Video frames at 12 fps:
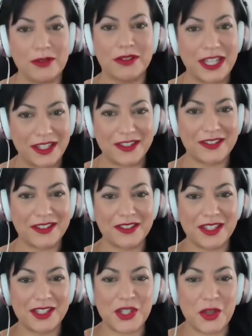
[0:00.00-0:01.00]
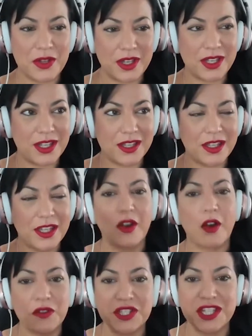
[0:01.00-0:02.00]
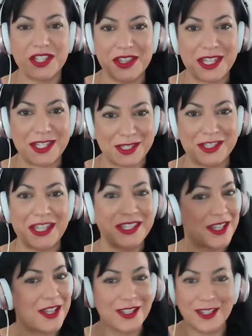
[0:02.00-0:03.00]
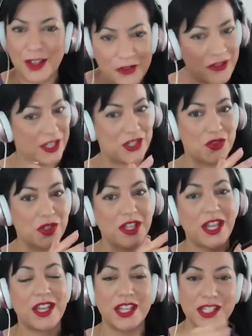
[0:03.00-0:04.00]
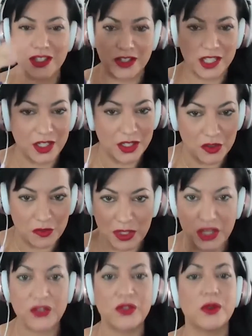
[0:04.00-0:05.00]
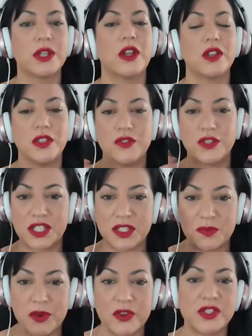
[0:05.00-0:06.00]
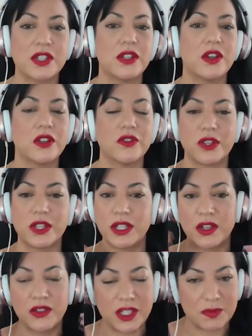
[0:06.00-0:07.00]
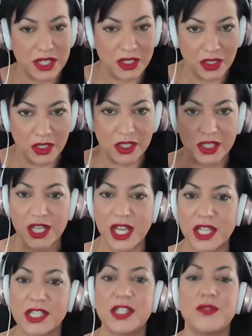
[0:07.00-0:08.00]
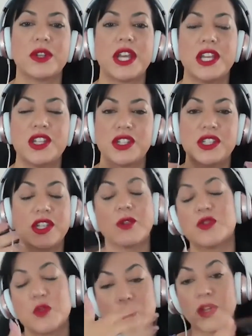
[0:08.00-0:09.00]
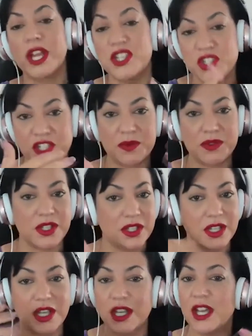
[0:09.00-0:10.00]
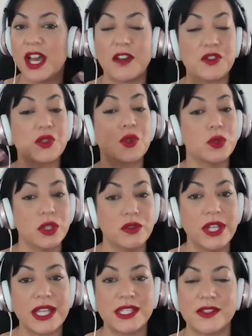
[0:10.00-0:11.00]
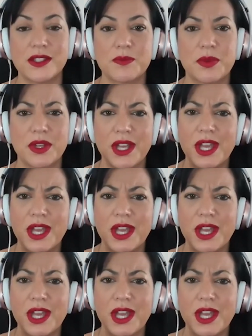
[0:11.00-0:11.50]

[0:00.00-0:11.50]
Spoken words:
Like, so, you know, obviously there's a lot of history there. There's, you know, you've been through a lot, you've experienced a lot of, you know, there's been a lot of negative relationships or relationships that have taught you lessons, but